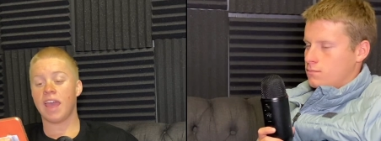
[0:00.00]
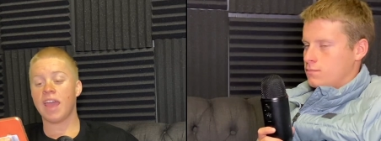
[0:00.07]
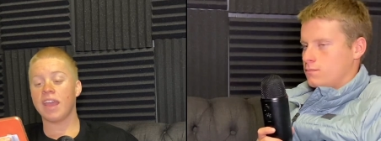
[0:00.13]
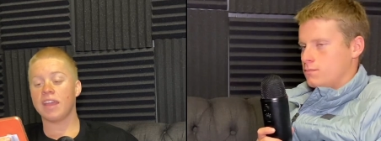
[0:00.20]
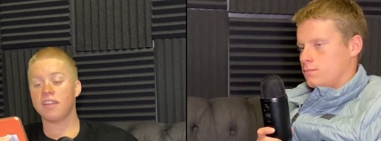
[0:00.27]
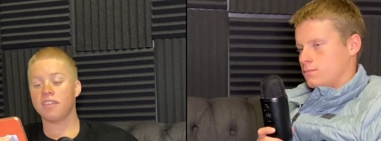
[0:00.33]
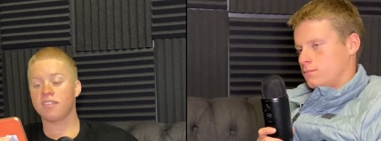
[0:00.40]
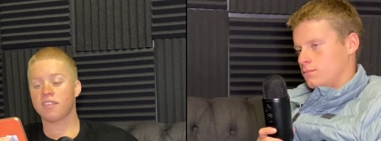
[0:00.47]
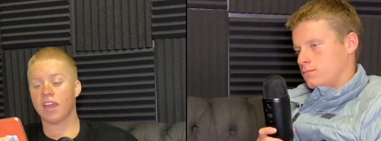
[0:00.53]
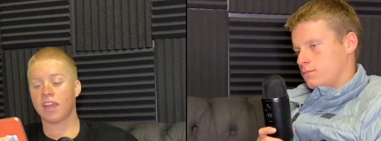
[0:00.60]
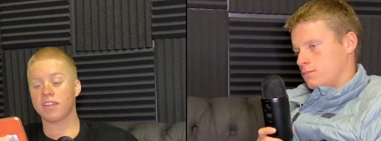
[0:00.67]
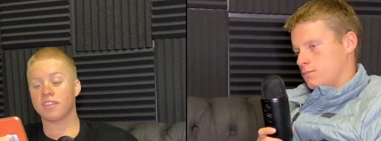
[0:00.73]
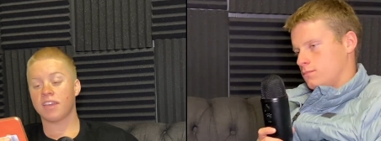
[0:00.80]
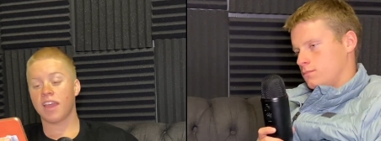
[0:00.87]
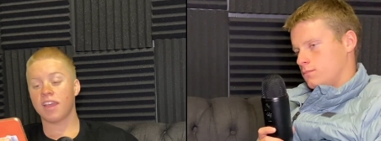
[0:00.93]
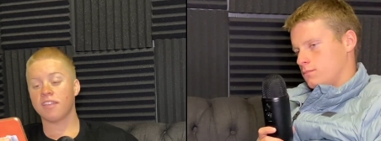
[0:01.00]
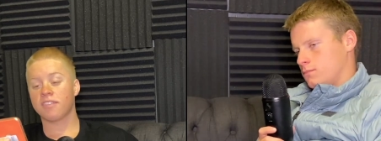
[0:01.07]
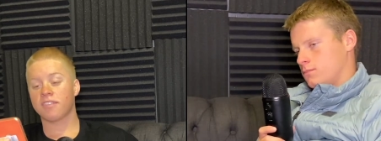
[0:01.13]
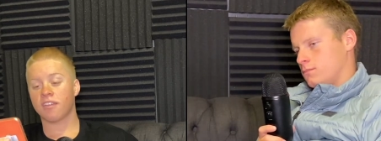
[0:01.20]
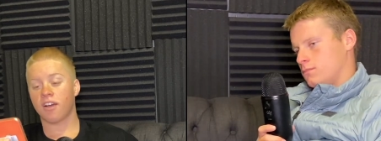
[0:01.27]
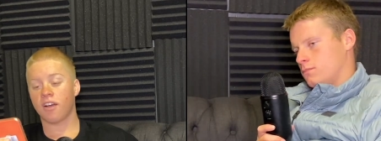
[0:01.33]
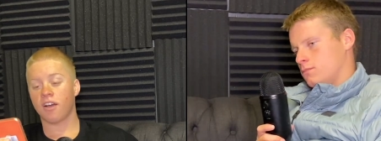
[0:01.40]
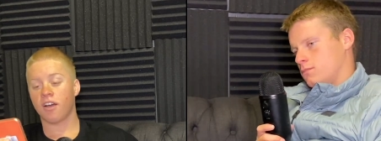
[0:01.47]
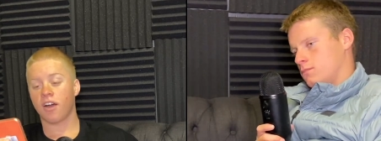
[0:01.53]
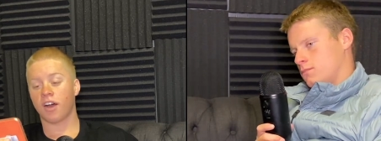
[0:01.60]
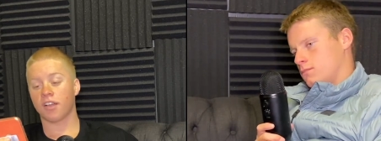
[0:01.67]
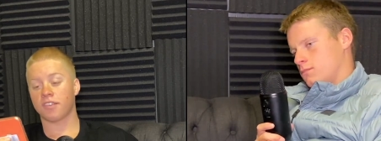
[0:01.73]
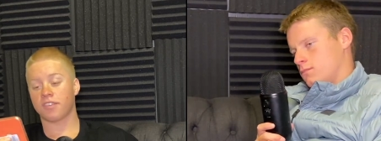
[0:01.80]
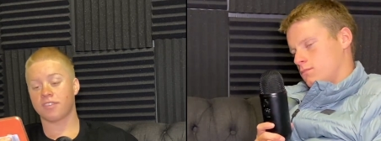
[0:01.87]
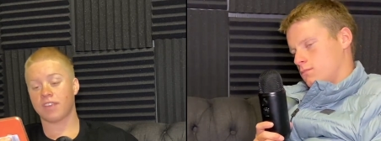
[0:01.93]
Speaker 1: AIDS and cancer
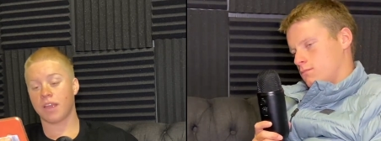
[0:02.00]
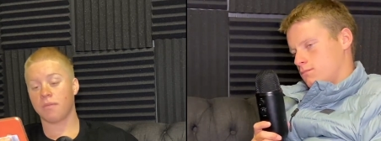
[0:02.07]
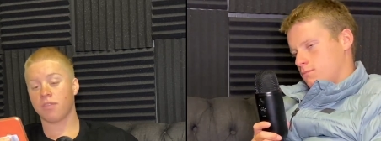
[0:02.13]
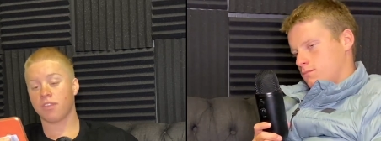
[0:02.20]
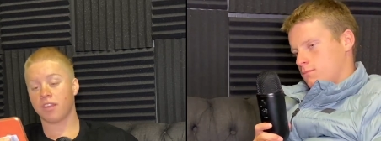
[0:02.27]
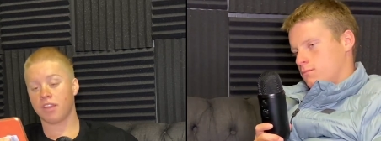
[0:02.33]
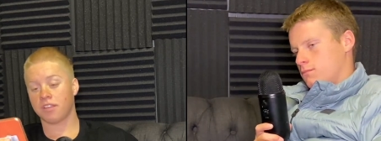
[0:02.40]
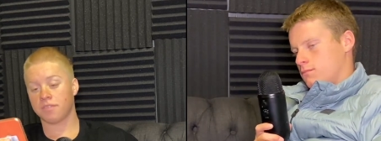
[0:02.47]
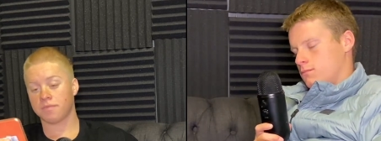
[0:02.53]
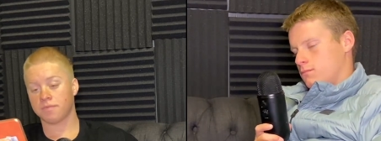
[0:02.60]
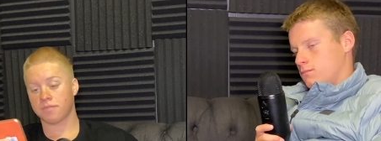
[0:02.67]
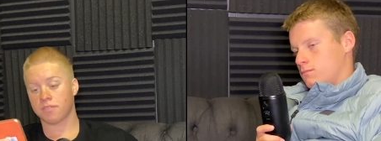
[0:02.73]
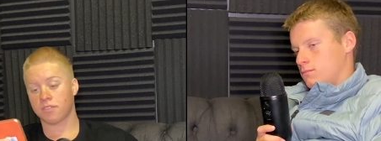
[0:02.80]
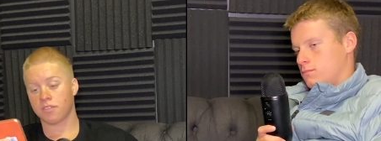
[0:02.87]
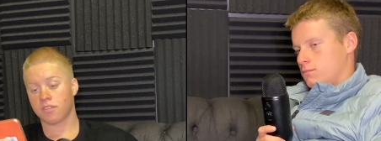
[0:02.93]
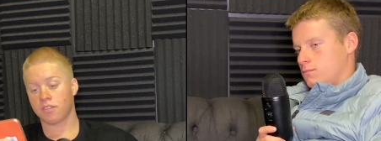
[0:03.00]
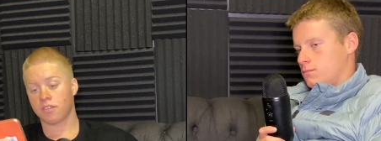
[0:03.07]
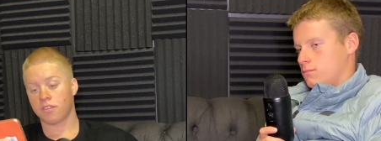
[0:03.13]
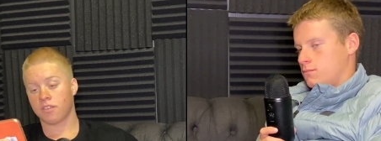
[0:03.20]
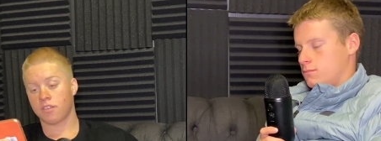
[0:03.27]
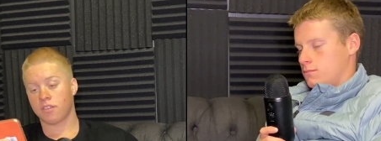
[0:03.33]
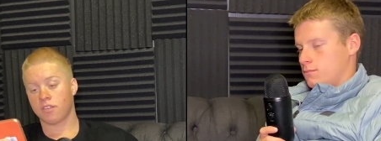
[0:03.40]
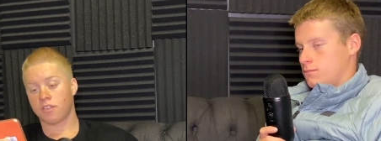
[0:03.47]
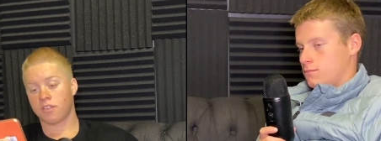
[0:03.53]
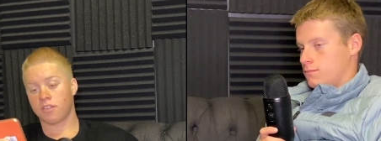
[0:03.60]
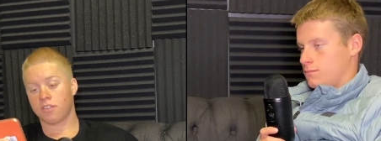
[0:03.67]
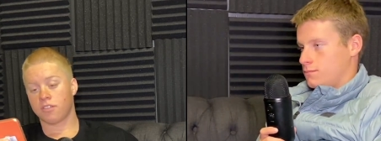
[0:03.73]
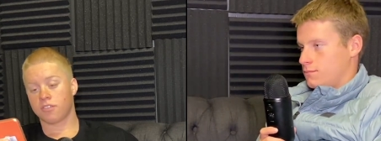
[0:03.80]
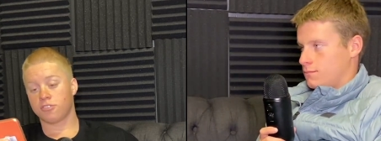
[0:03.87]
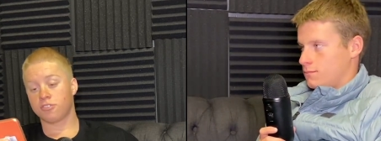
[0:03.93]
are the same thing
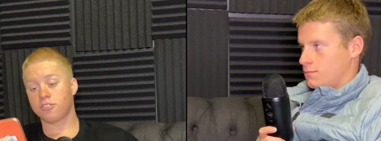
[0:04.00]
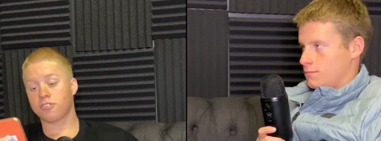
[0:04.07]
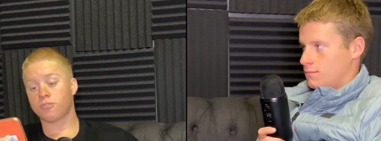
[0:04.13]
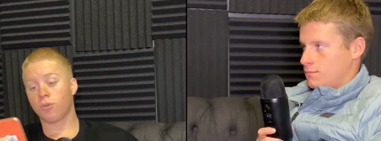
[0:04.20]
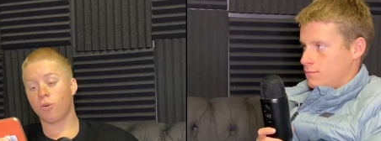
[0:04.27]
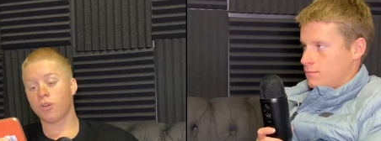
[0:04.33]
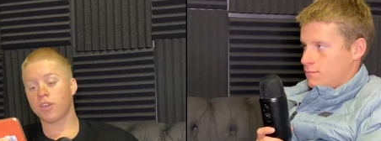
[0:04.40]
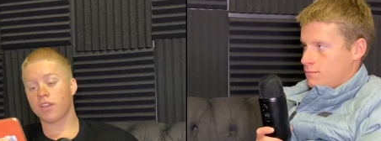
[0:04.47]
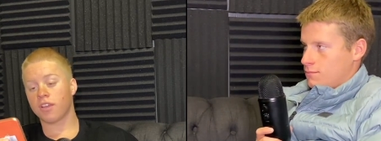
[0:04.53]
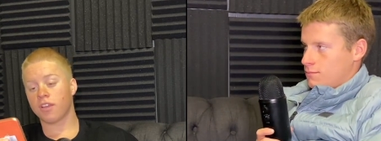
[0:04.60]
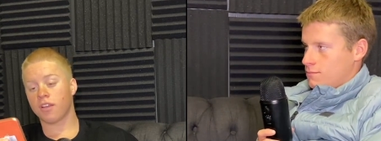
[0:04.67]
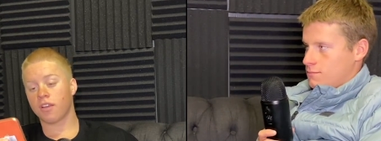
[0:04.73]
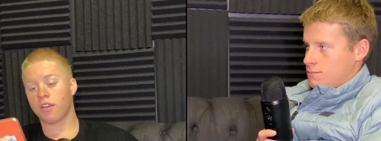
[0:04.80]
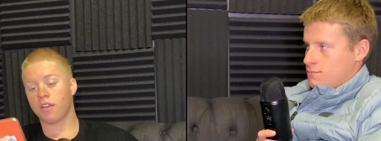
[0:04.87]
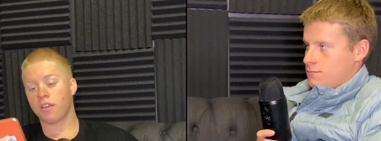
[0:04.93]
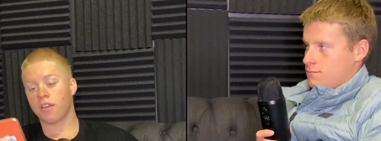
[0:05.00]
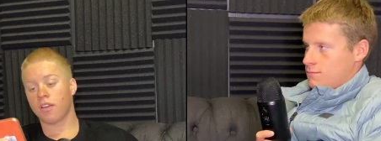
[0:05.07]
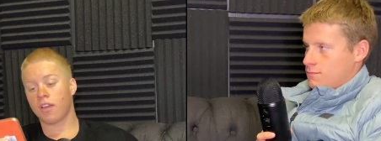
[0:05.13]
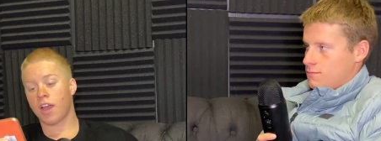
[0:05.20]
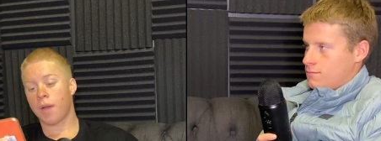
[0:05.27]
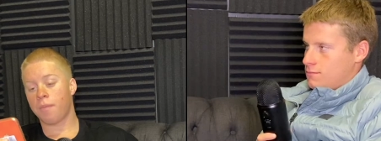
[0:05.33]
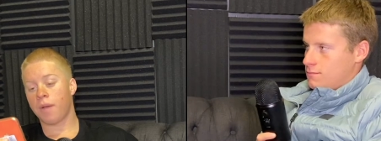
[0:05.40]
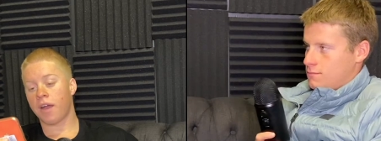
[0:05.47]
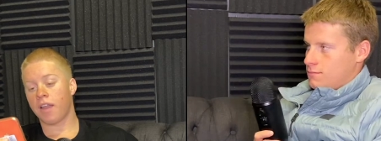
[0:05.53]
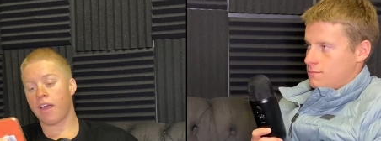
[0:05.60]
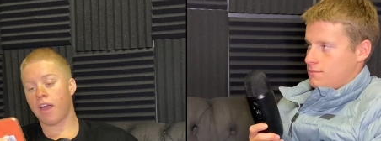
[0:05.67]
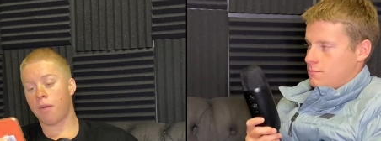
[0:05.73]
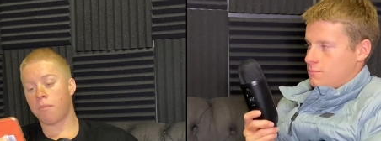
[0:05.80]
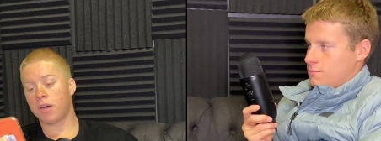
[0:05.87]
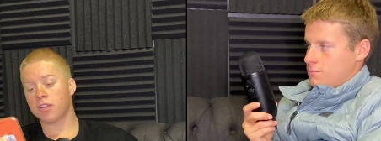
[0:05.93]
just talking about
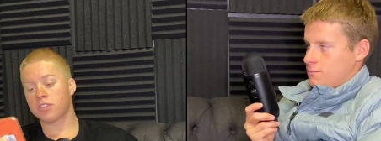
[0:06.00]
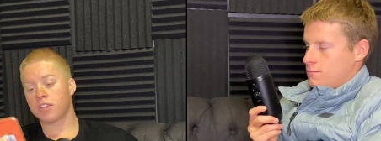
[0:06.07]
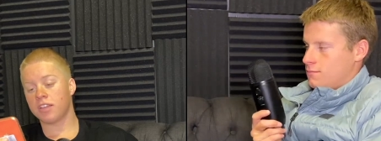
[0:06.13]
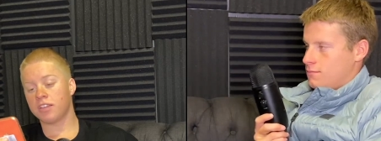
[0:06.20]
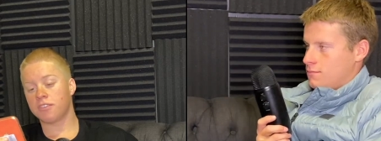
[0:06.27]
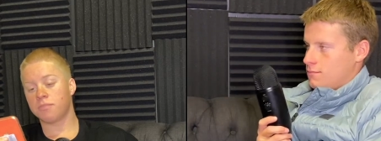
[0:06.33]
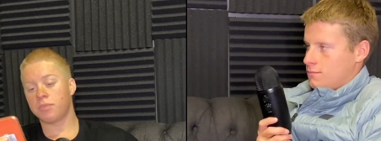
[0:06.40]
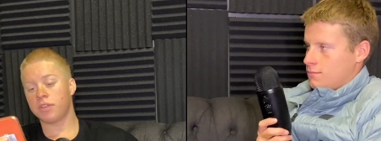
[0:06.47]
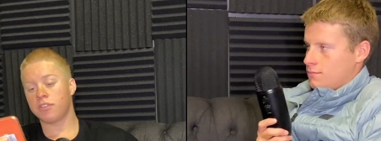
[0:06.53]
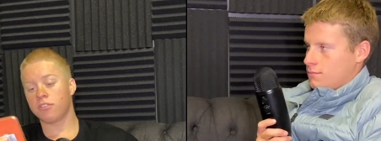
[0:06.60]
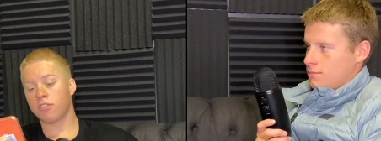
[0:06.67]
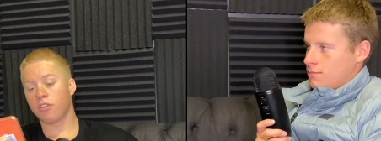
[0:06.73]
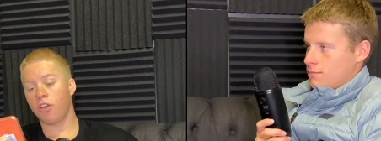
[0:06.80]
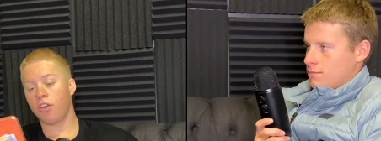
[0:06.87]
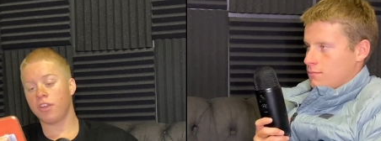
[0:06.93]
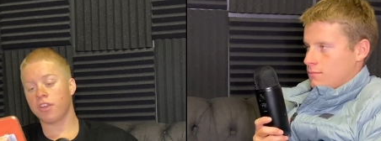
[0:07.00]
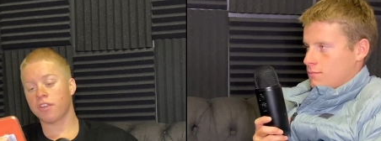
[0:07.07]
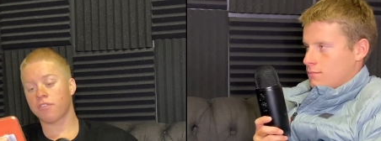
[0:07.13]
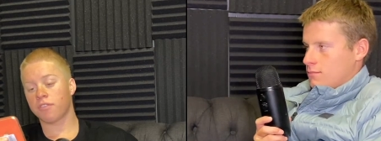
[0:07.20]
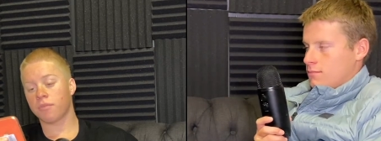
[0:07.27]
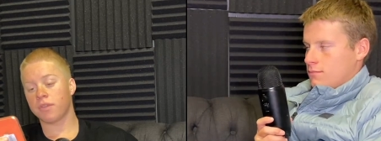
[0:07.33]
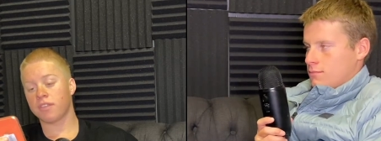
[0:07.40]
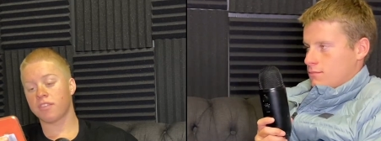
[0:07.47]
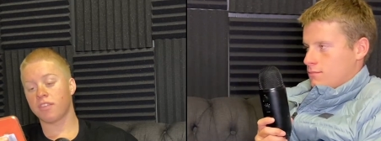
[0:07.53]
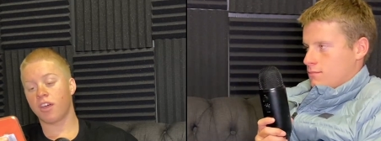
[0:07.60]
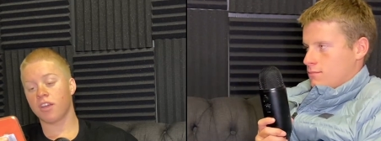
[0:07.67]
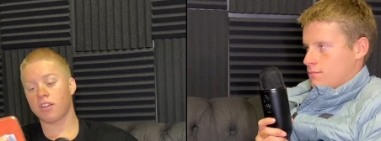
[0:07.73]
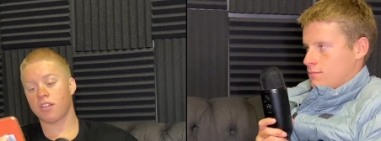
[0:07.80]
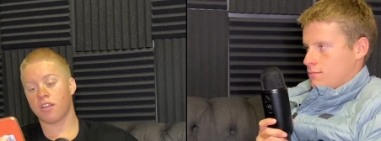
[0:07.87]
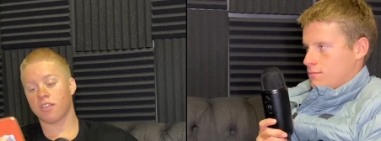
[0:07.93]
how much he's been learning from his
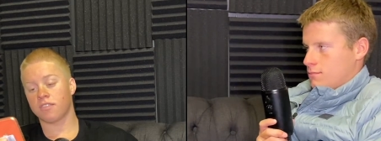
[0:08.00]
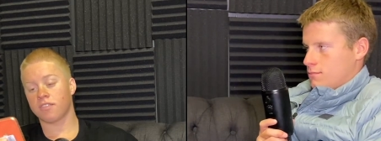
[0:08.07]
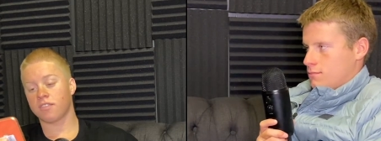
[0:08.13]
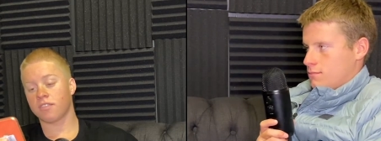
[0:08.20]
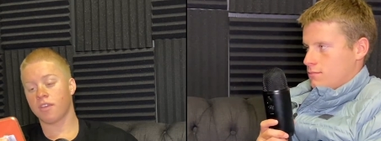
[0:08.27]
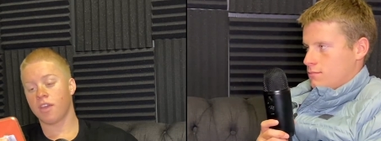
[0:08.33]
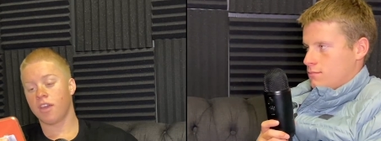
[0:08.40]
night classes.